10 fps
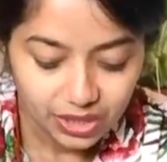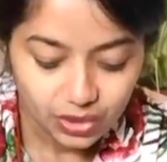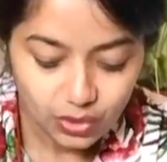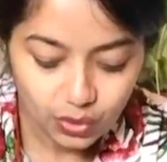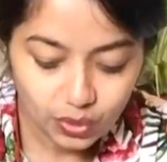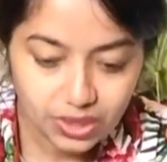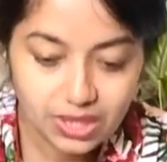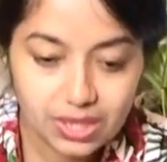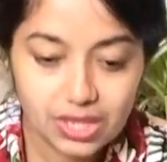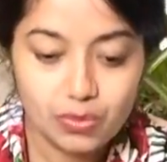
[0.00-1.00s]
So this
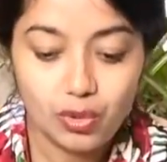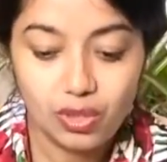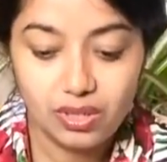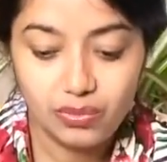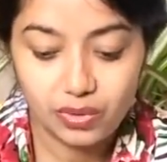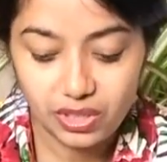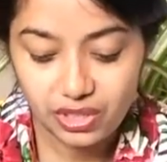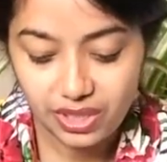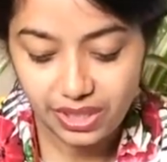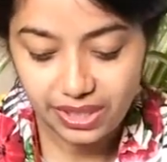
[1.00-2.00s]
is a smaller
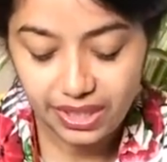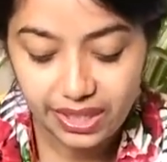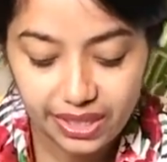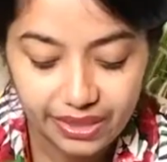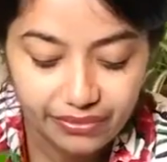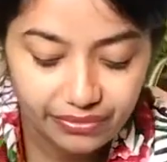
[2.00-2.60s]
version that I have.